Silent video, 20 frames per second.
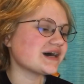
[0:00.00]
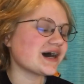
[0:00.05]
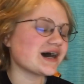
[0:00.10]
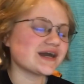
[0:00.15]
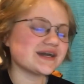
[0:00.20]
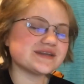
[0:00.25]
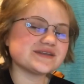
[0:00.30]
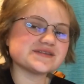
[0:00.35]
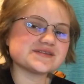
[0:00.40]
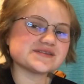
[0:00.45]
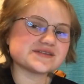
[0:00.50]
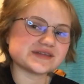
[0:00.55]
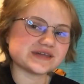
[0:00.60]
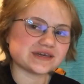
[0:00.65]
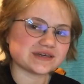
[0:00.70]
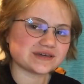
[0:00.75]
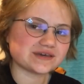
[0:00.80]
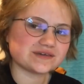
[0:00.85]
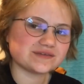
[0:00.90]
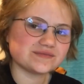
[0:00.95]
Hide and
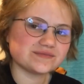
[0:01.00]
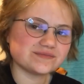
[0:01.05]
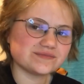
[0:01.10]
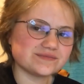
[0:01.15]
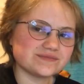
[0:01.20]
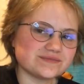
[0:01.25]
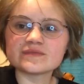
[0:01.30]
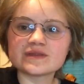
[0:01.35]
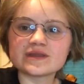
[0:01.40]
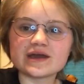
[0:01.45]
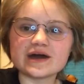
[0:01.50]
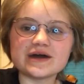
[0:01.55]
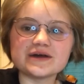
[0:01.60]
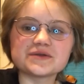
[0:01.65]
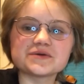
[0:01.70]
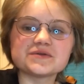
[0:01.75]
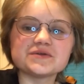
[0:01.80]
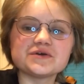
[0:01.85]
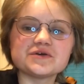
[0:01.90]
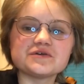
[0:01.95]
Seek. I
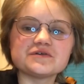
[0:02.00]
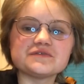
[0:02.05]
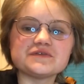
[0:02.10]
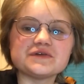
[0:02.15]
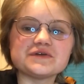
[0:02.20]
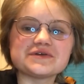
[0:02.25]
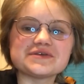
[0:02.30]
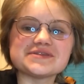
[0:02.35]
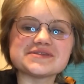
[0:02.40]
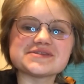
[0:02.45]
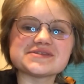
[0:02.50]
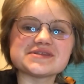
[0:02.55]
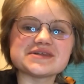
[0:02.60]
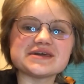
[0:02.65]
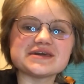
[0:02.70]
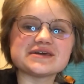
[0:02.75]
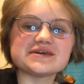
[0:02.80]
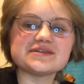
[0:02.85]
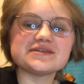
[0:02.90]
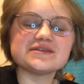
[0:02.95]
don't know if you can
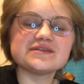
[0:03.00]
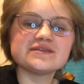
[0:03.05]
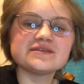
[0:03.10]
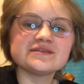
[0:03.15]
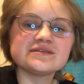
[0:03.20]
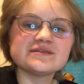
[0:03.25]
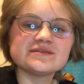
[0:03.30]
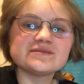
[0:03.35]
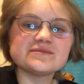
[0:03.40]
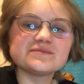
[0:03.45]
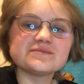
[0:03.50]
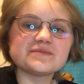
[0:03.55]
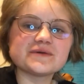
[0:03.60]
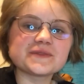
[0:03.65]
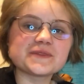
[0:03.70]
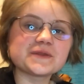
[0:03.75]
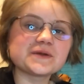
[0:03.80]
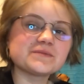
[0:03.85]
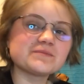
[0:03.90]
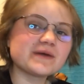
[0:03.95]
see it,
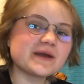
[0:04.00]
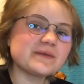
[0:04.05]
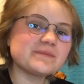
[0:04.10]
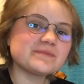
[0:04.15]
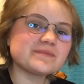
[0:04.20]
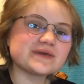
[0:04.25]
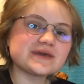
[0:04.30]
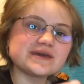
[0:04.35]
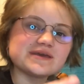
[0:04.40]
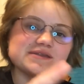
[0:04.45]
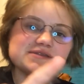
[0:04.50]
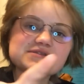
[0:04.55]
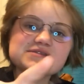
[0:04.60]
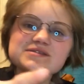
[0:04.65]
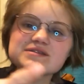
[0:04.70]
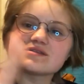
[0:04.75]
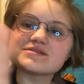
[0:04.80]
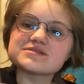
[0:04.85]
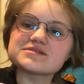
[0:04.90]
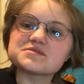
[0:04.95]
but there might be
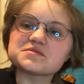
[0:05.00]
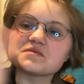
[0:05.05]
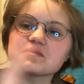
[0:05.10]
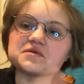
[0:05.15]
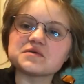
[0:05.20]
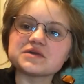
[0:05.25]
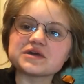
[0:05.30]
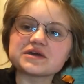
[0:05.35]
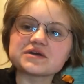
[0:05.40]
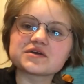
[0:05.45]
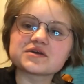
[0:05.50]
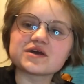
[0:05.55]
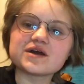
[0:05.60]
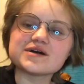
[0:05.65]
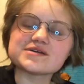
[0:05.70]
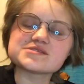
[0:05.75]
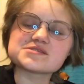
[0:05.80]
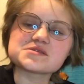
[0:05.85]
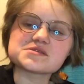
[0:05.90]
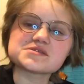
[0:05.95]
incense floating
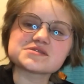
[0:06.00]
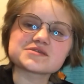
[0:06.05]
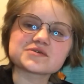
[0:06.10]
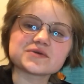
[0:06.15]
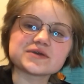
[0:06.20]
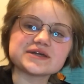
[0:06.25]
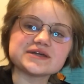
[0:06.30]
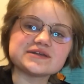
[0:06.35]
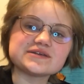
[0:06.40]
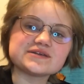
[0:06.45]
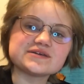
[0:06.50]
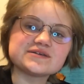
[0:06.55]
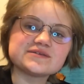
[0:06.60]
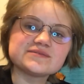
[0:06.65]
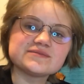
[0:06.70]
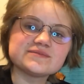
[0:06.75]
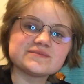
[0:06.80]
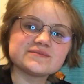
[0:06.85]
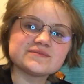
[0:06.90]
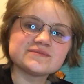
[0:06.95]
across the screen.
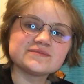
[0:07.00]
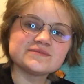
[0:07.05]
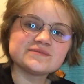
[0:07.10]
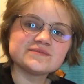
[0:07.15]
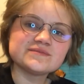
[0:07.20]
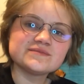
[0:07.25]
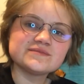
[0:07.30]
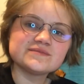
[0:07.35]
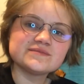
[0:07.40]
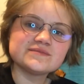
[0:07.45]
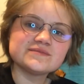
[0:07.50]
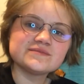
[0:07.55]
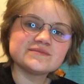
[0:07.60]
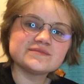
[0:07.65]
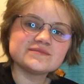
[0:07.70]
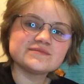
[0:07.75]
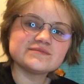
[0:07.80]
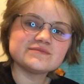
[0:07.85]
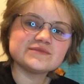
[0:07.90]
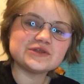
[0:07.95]

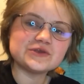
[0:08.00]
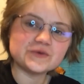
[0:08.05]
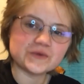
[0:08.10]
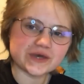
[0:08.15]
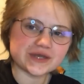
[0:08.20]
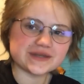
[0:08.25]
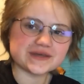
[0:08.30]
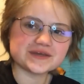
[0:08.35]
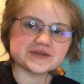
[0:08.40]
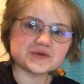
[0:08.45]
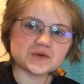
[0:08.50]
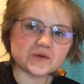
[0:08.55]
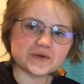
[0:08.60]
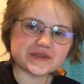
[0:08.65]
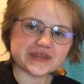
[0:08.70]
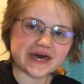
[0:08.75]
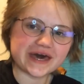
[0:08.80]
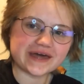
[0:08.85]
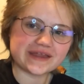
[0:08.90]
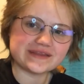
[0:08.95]
You can ignore
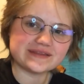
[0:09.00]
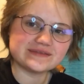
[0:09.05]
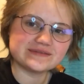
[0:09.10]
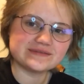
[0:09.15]
that.